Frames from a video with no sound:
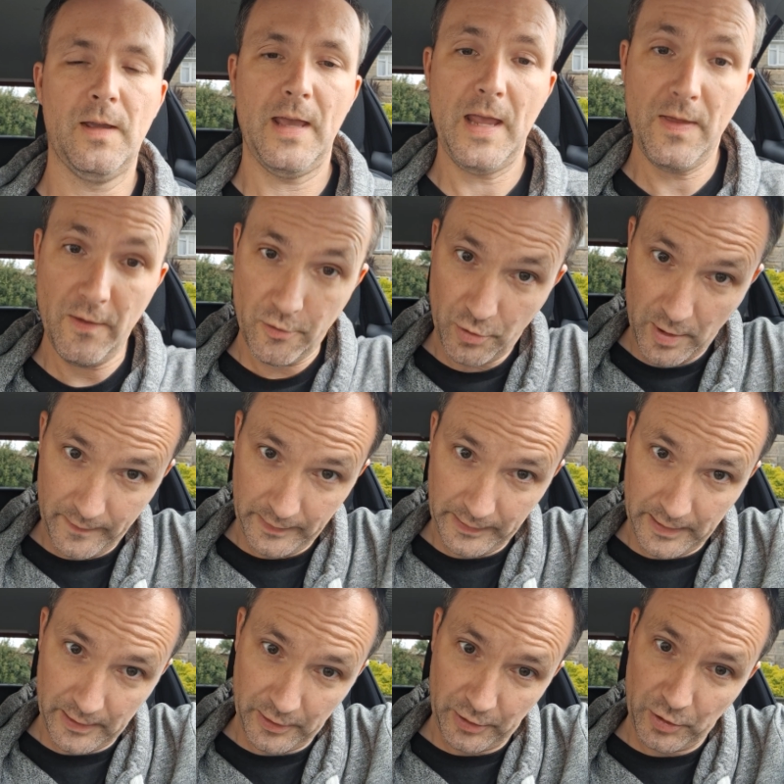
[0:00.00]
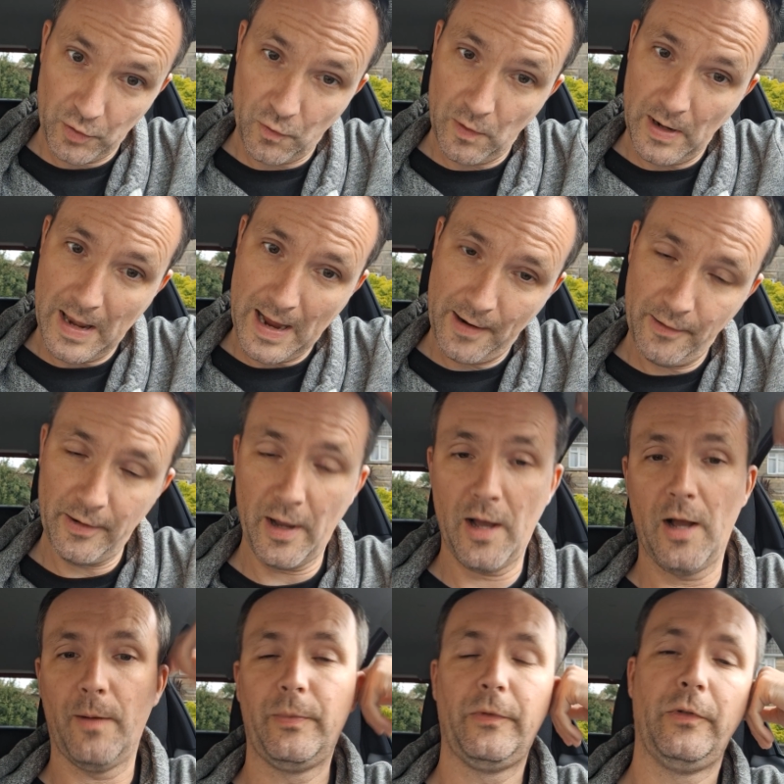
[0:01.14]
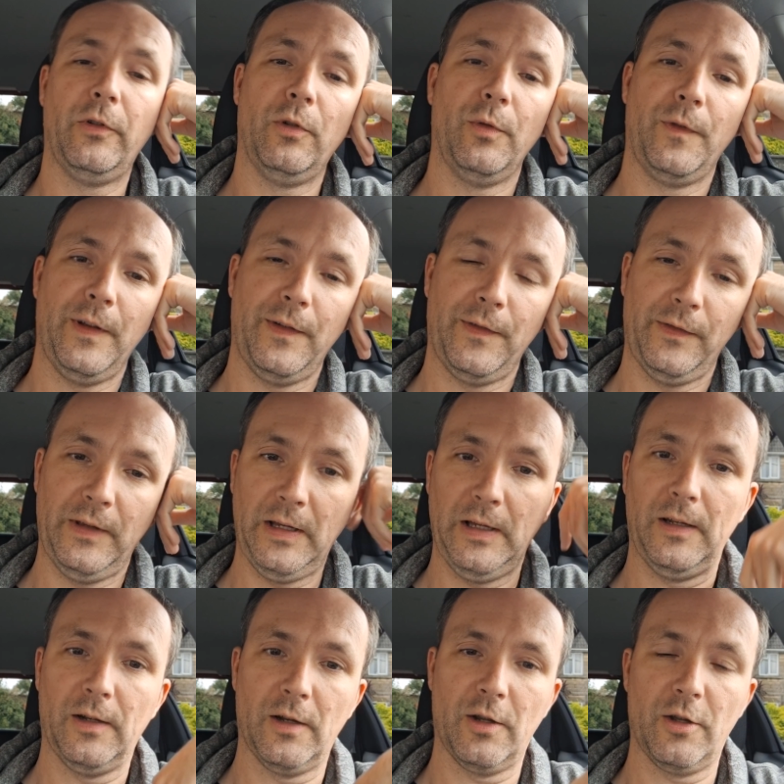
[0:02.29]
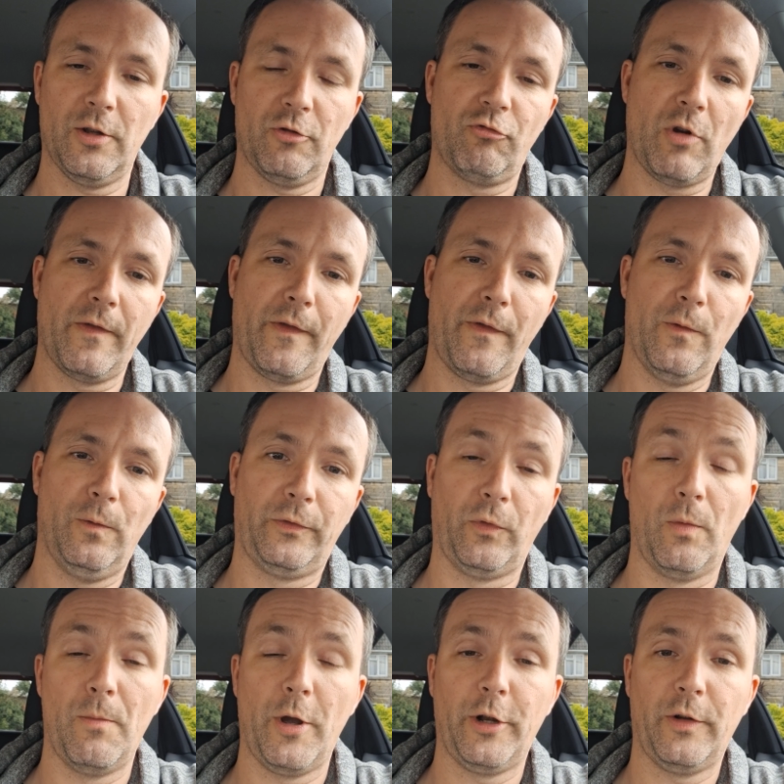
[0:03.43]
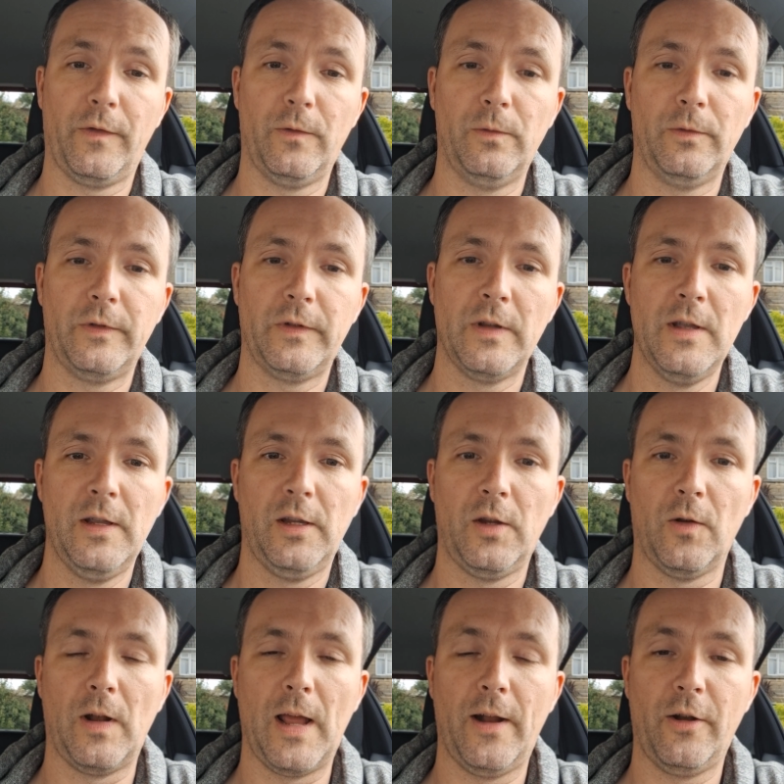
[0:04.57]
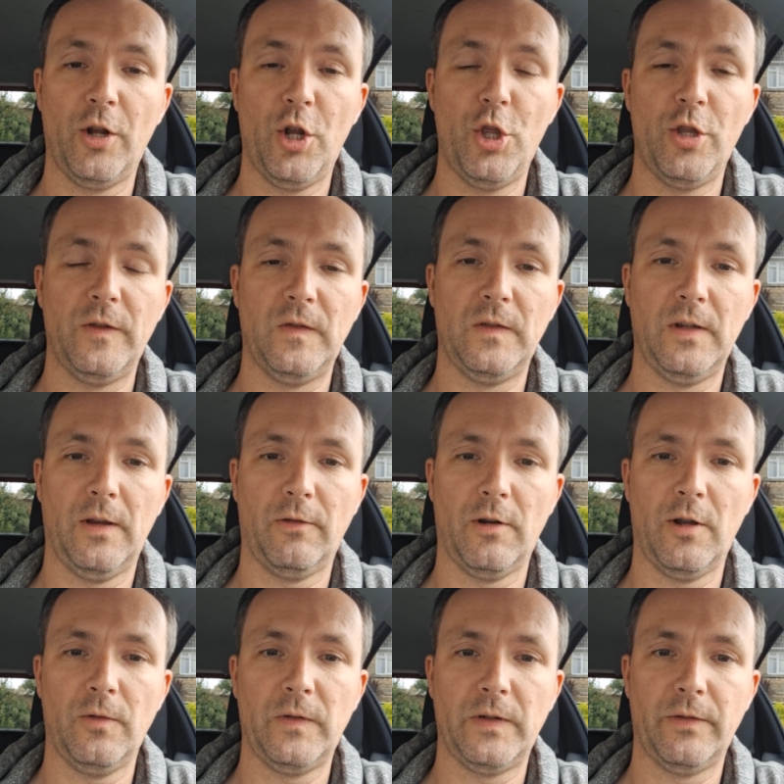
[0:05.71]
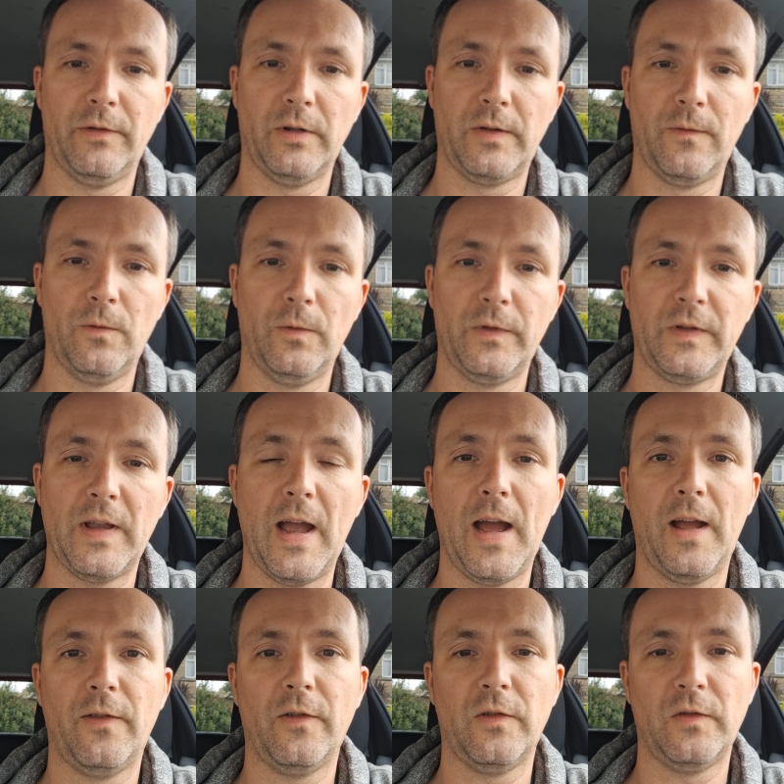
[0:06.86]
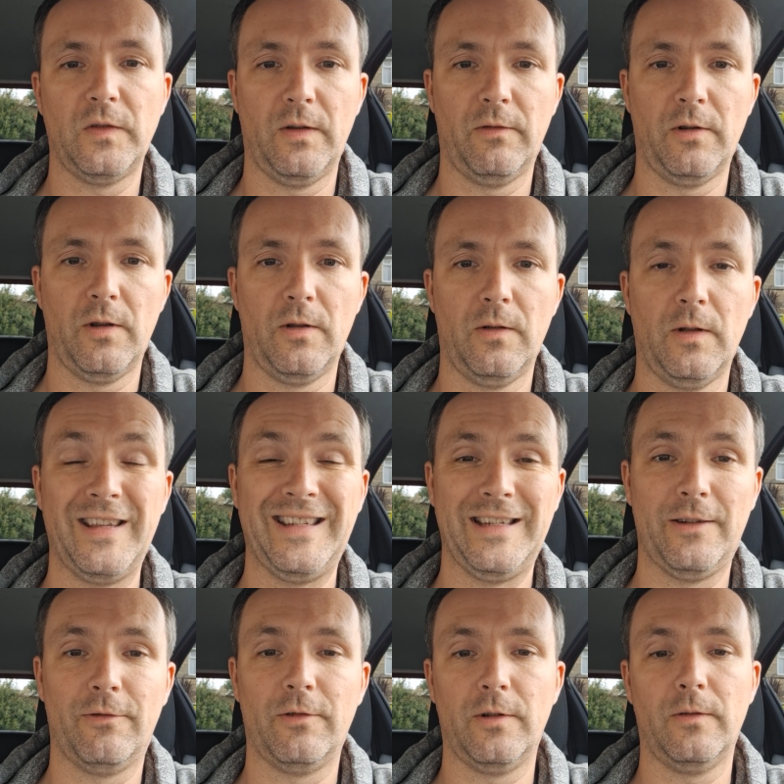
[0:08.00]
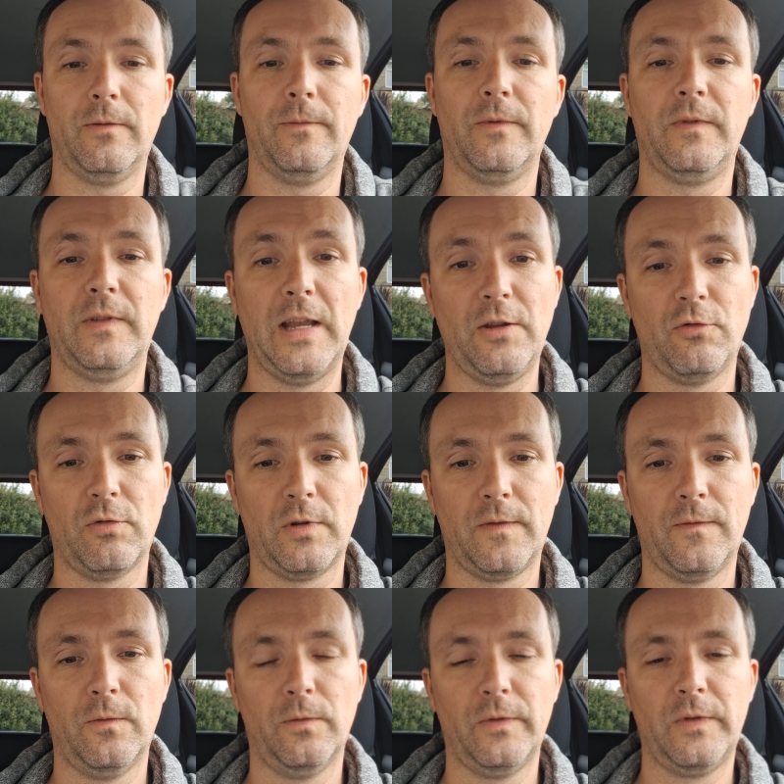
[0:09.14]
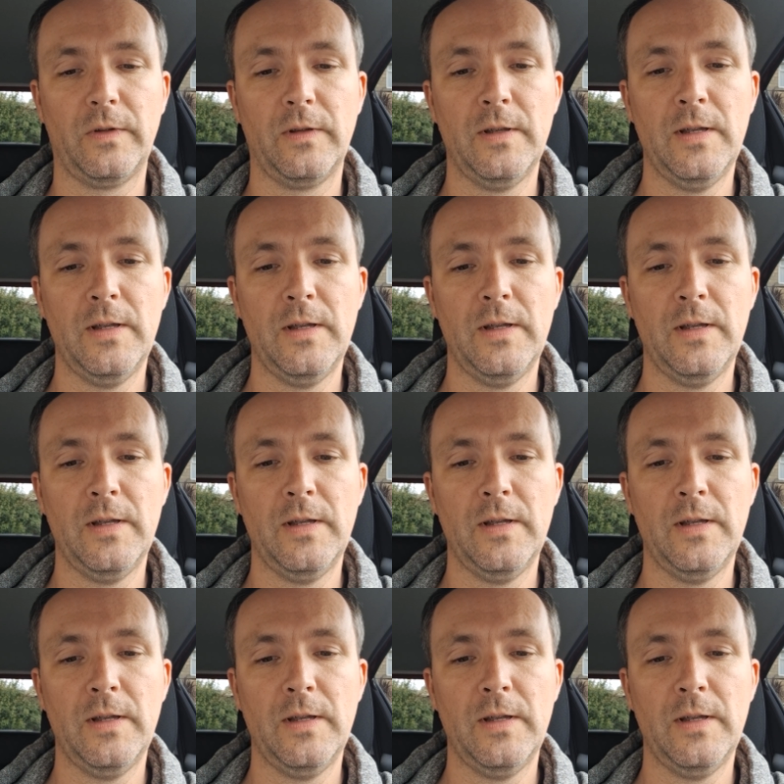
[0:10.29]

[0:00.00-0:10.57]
In the driving test, you're allowed up to 15 driver faults or minor faults. You're allowed 0 serious faults and 0 dangerous faults.